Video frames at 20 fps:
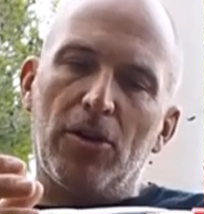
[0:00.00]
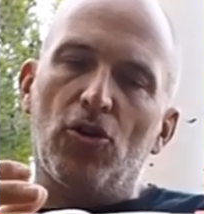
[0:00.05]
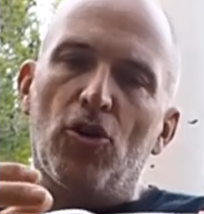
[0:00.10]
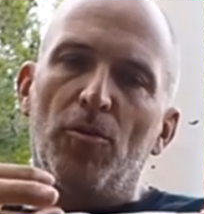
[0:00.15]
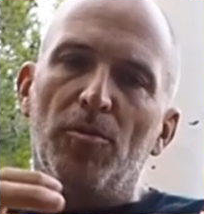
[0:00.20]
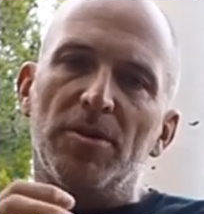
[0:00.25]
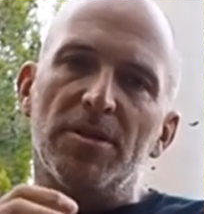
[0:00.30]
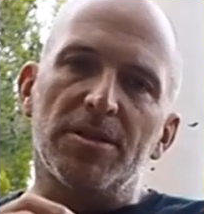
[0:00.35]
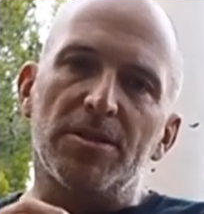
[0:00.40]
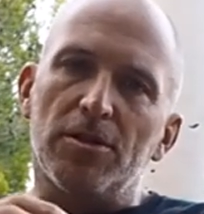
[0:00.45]

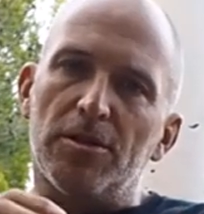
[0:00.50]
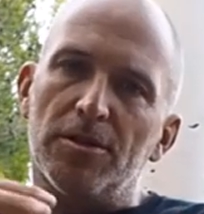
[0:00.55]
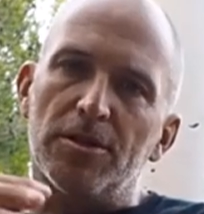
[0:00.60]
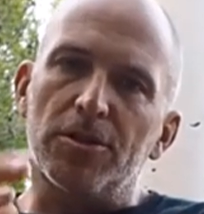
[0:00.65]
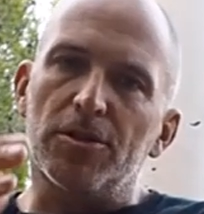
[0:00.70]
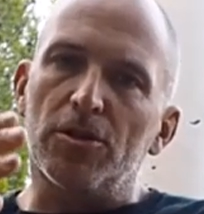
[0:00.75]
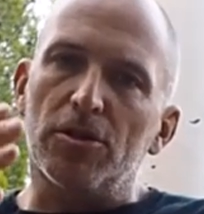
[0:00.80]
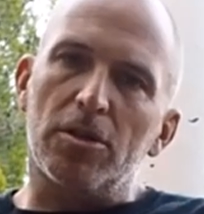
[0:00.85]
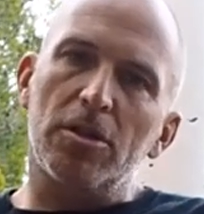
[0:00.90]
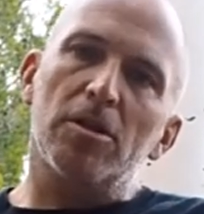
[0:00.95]
comments on
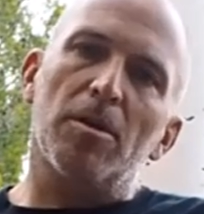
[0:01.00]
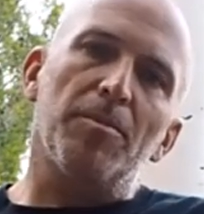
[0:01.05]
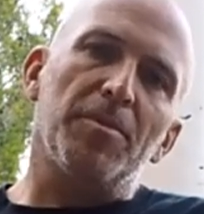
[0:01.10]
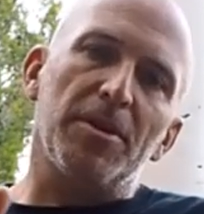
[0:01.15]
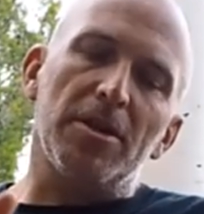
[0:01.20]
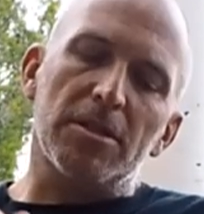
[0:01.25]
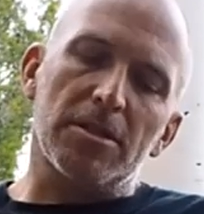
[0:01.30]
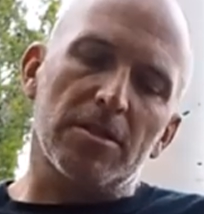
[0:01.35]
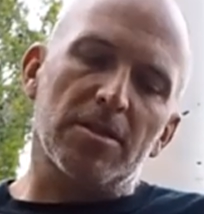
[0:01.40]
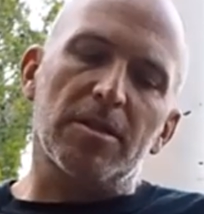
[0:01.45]
certain
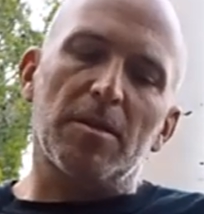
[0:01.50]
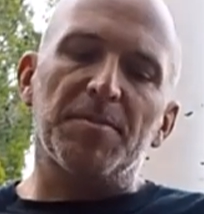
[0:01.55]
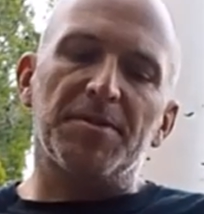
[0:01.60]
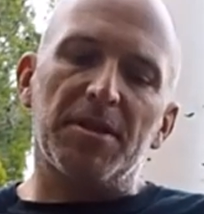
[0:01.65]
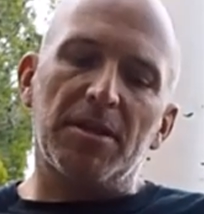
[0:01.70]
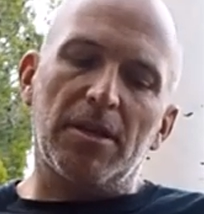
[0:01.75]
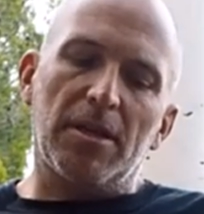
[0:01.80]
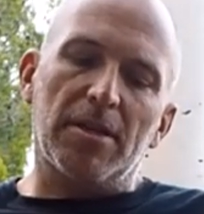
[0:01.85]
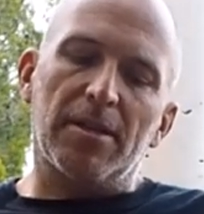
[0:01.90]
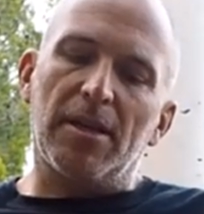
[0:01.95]
companies or
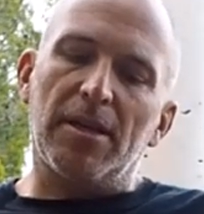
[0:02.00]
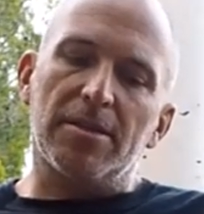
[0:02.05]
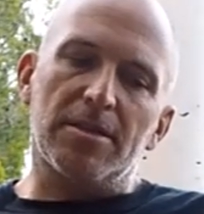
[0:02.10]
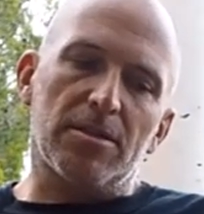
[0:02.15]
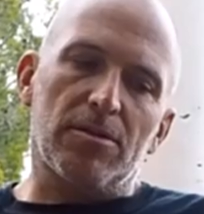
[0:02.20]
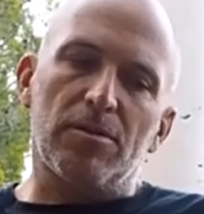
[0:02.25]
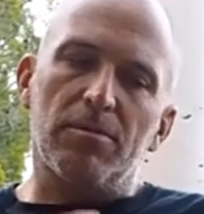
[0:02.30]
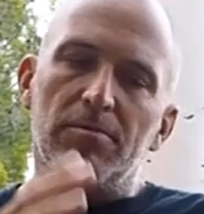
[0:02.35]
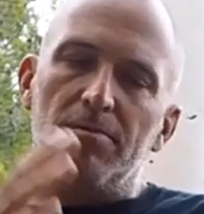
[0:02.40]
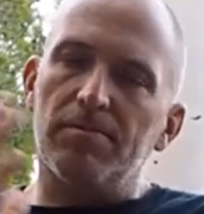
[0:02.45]
something like that.
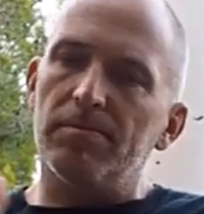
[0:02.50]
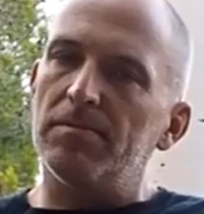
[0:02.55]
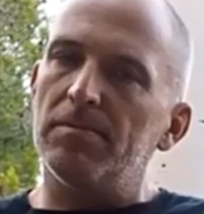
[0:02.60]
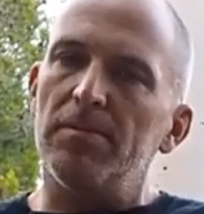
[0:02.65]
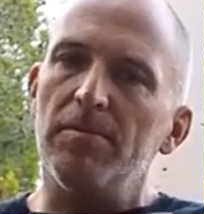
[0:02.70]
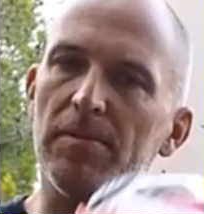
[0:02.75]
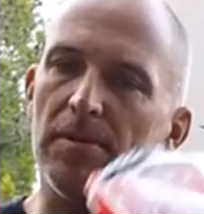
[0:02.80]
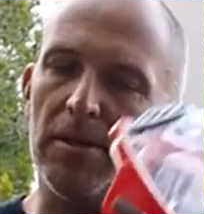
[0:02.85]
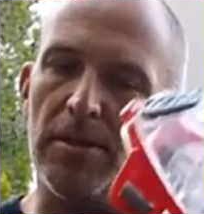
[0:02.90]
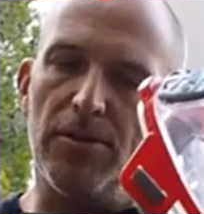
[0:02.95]
So
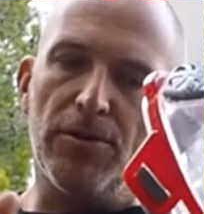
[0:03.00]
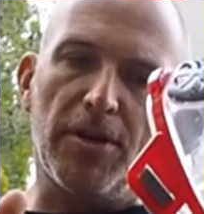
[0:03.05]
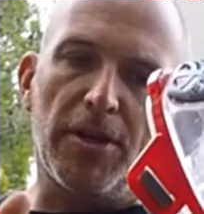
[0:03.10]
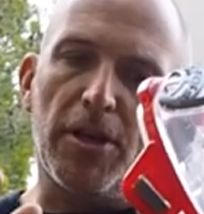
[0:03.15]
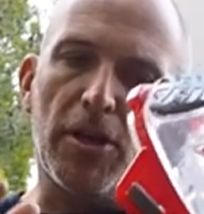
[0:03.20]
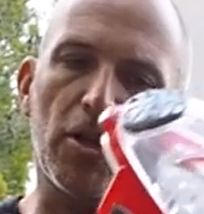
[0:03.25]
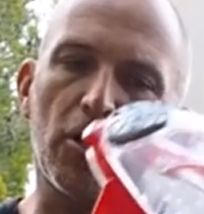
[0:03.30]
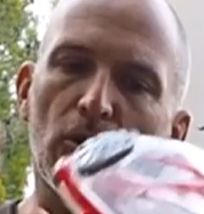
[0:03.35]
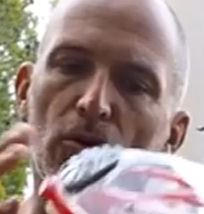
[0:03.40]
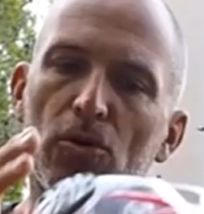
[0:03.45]
you can
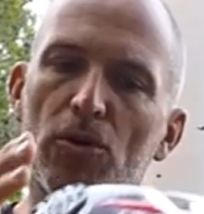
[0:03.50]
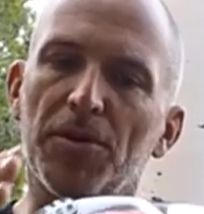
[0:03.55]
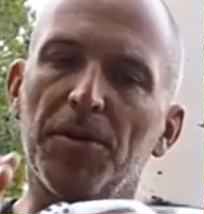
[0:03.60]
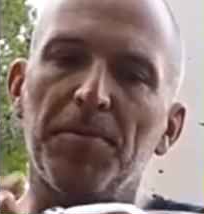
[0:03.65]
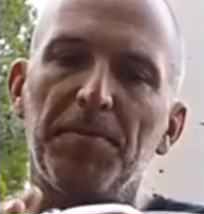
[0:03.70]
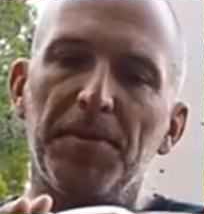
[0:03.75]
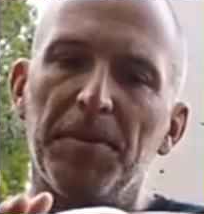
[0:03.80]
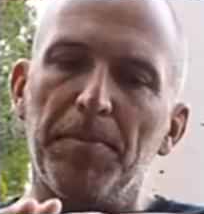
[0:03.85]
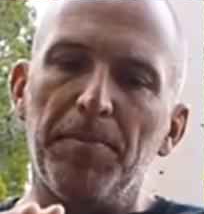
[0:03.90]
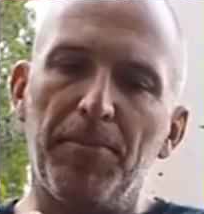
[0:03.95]
ignore the
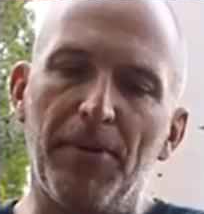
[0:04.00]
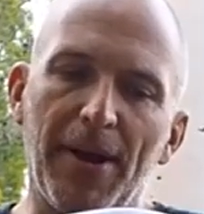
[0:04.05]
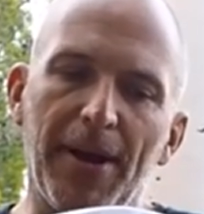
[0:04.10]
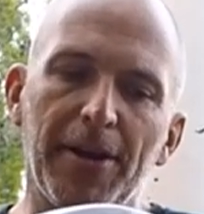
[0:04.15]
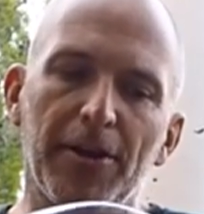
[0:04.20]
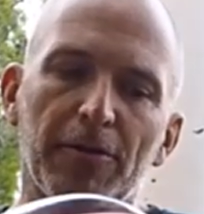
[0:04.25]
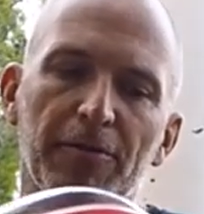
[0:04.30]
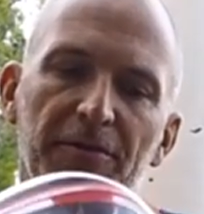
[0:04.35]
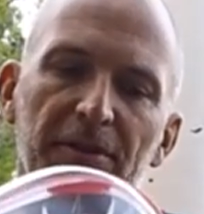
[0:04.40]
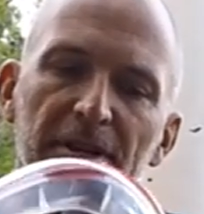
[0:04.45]

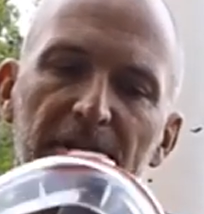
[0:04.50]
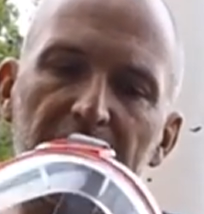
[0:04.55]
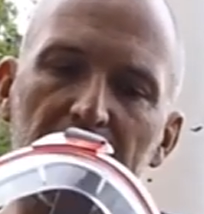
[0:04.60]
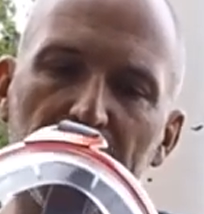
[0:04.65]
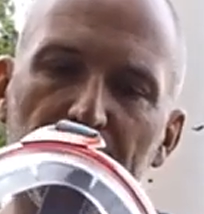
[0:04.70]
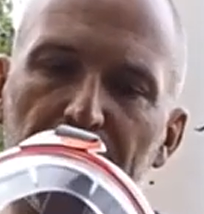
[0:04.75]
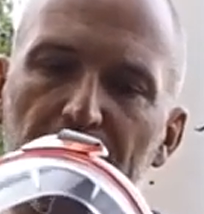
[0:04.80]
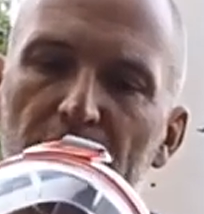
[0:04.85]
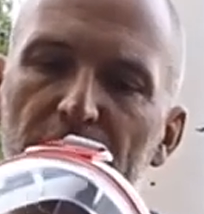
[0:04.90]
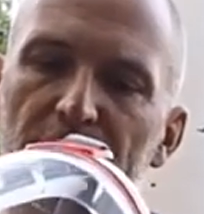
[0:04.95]
brand of this
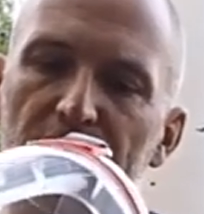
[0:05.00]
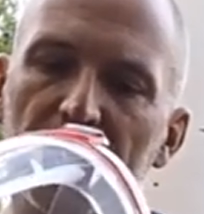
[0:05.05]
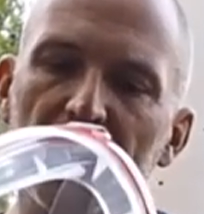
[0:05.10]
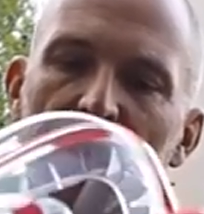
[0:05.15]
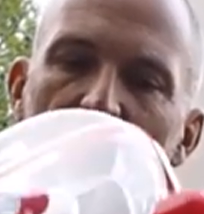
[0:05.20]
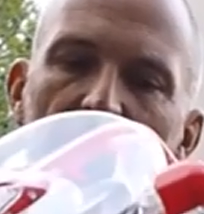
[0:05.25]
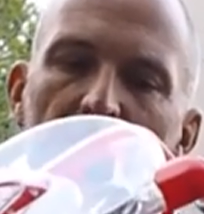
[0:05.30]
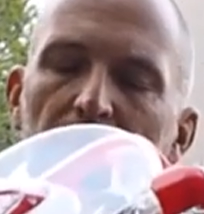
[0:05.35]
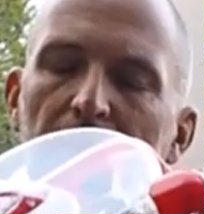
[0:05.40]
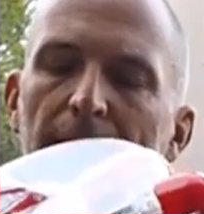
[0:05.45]
if you
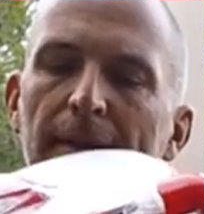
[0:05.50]
see it.